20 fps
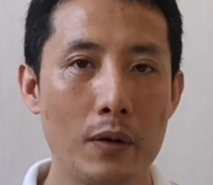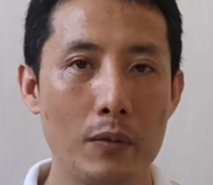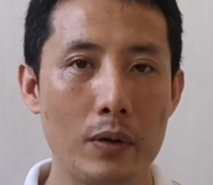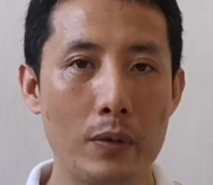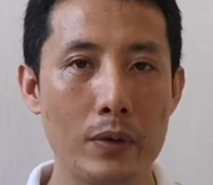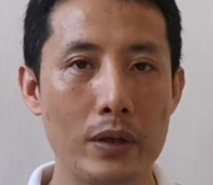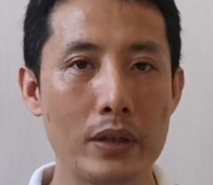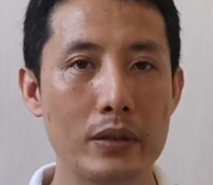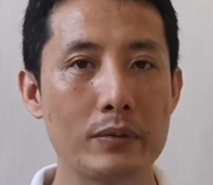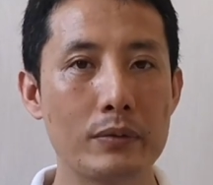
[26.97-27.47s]

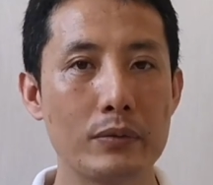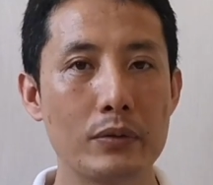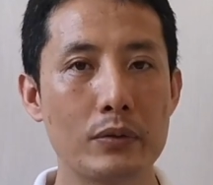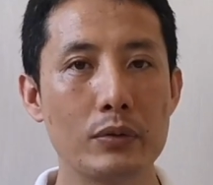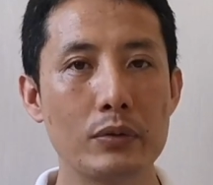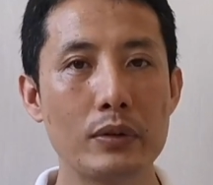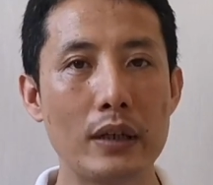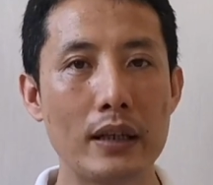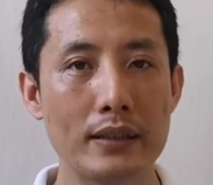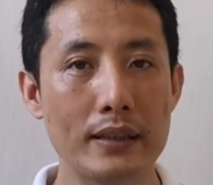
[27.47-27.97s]
When we
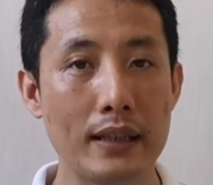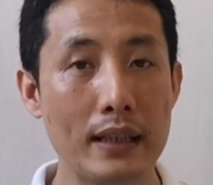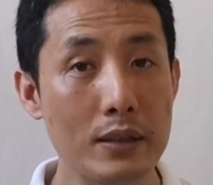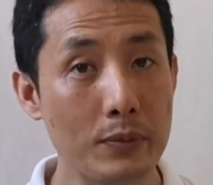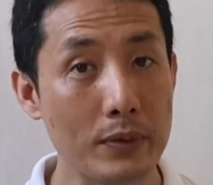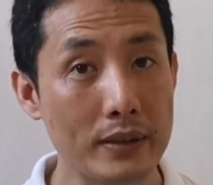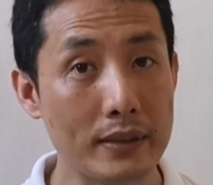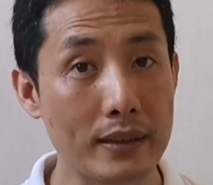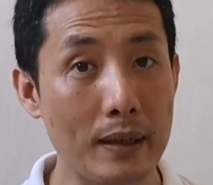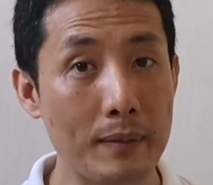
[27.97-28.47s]
do exercise
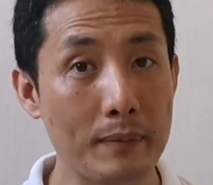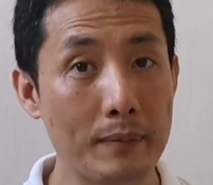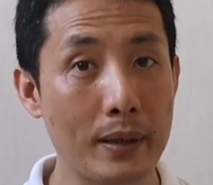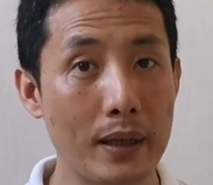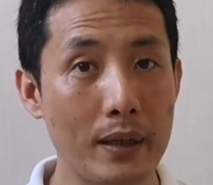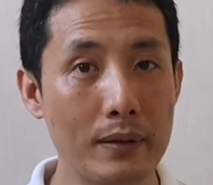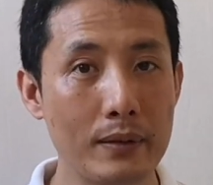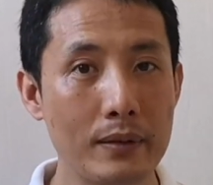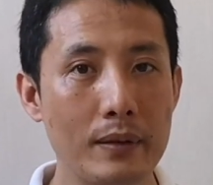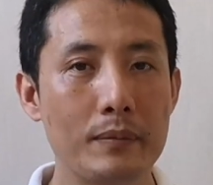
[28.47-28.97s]
with
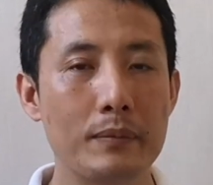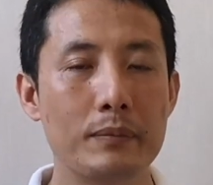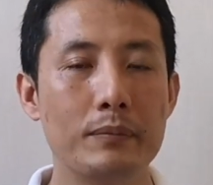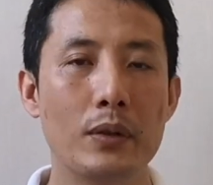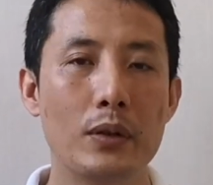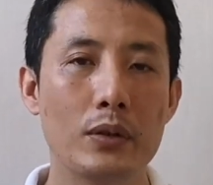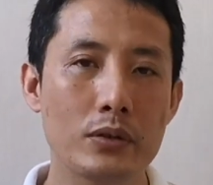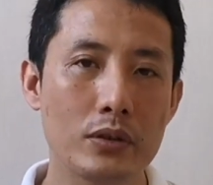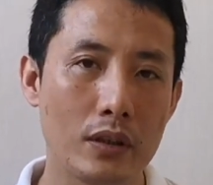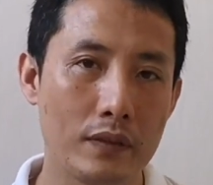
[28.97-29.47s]
dumbbell,
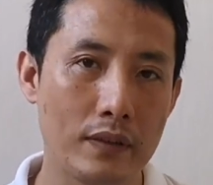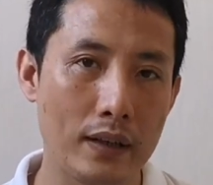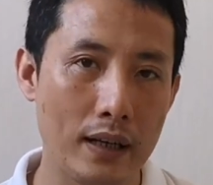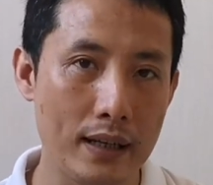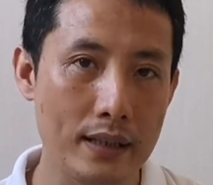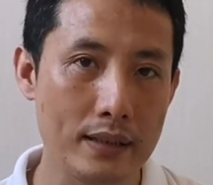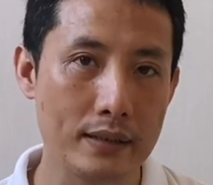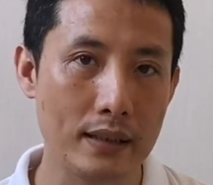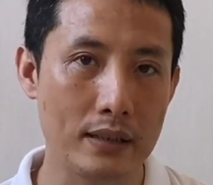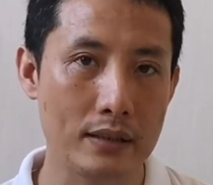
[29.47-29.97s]
most of
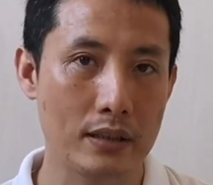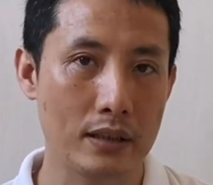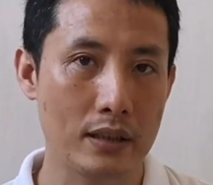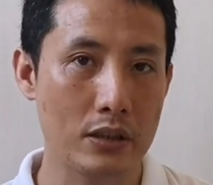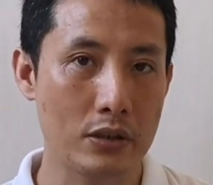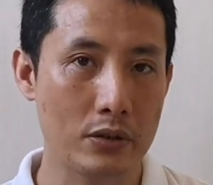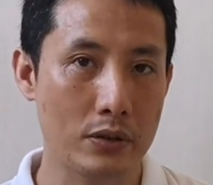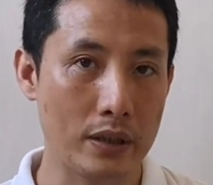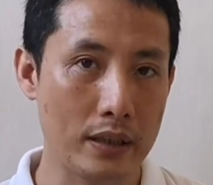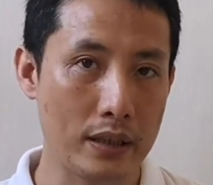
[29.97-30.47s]
us are
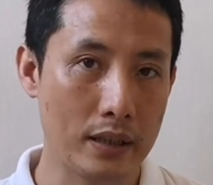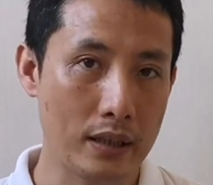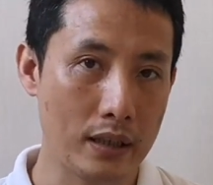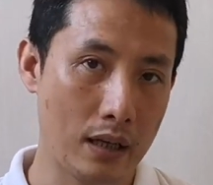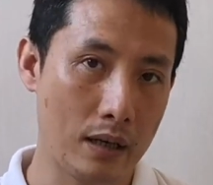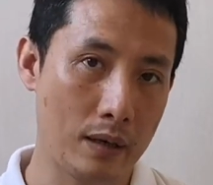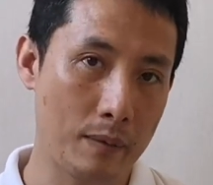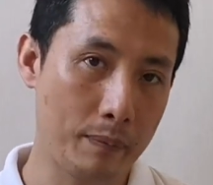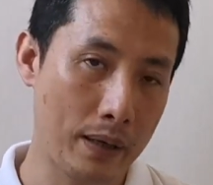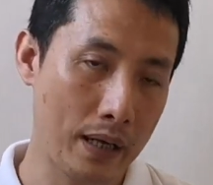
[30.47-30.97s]
actually training
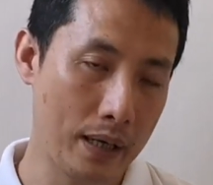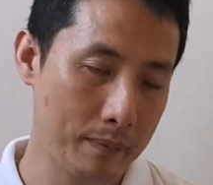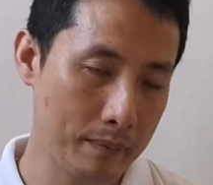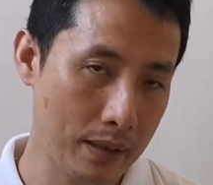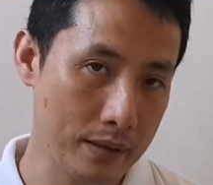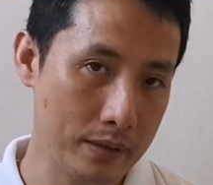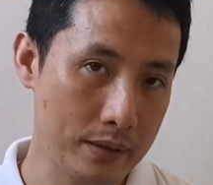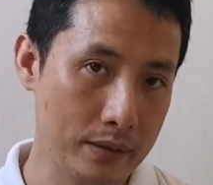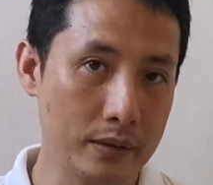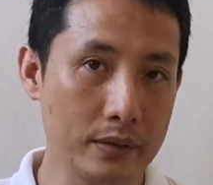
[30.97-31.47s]
pec
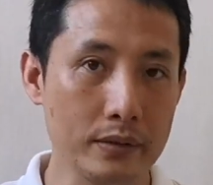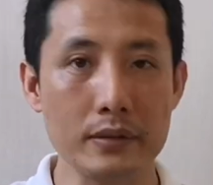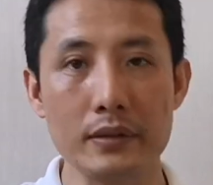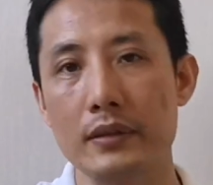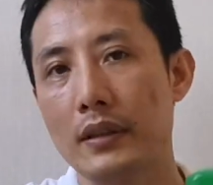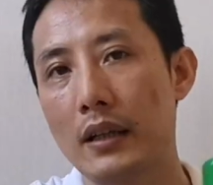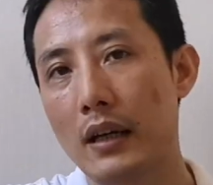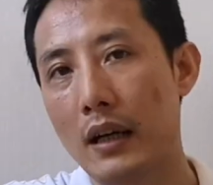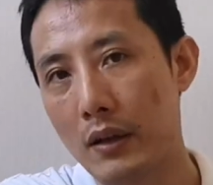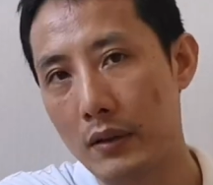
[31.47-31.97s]

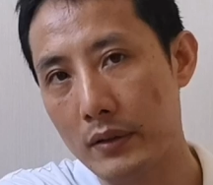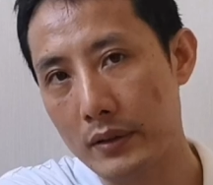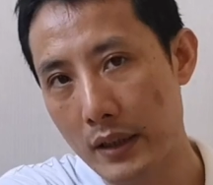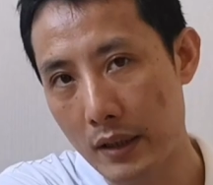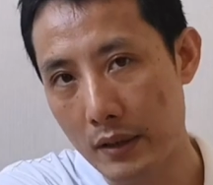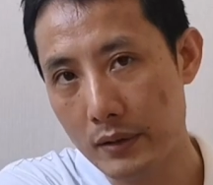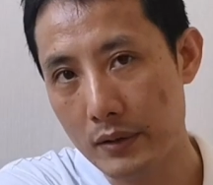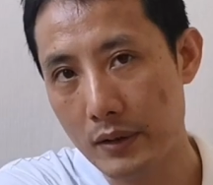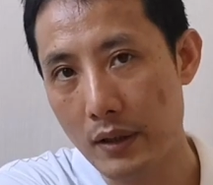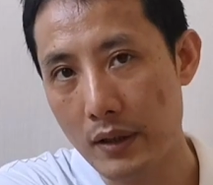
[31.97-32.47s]
muscles, our
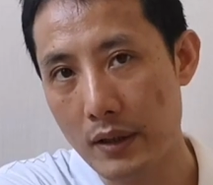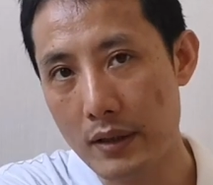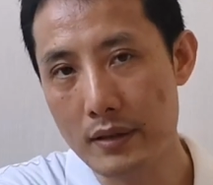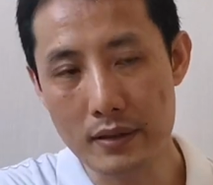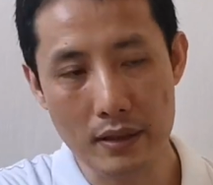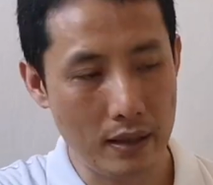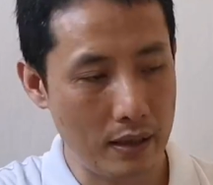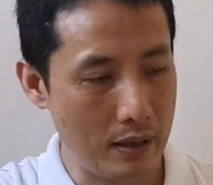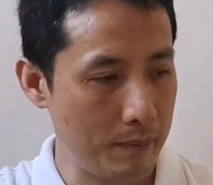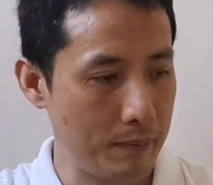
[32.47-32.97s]

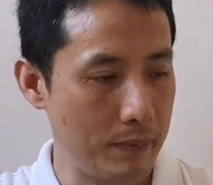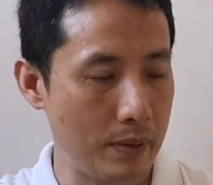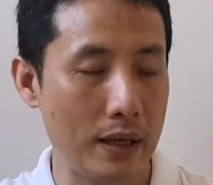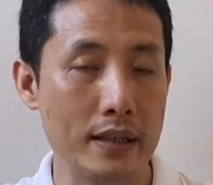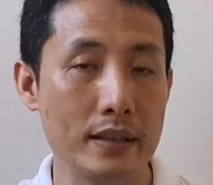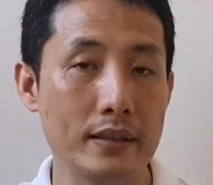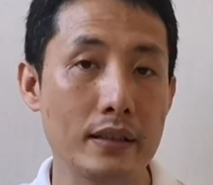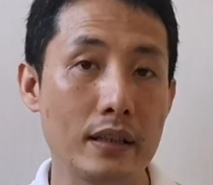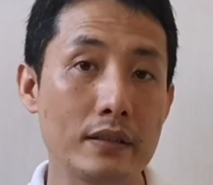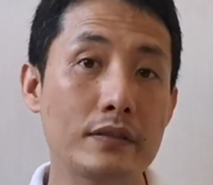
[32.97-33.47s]
deltoids and the
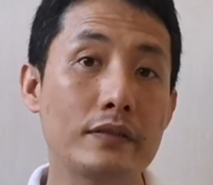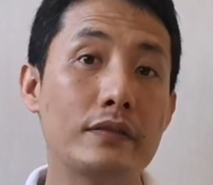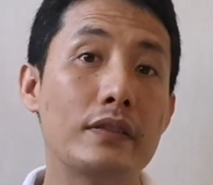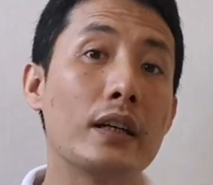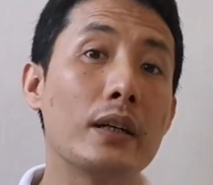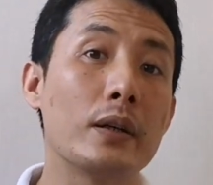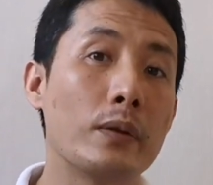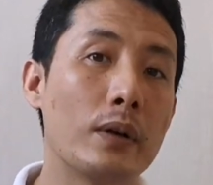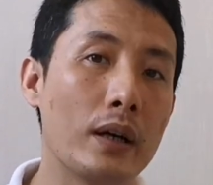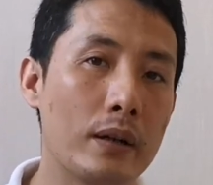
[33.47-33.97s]
biceps
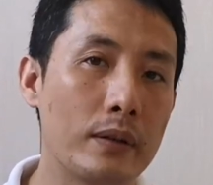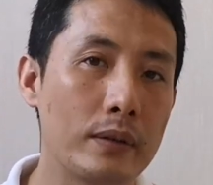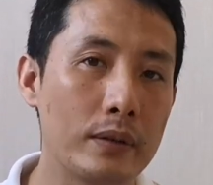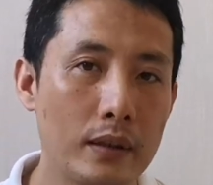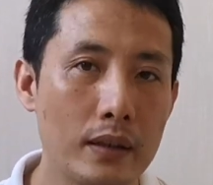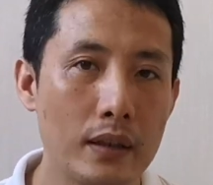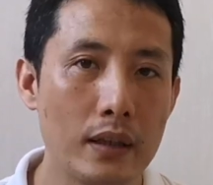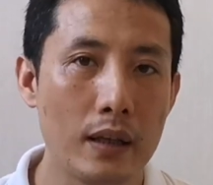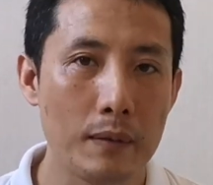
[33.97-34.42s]
very well.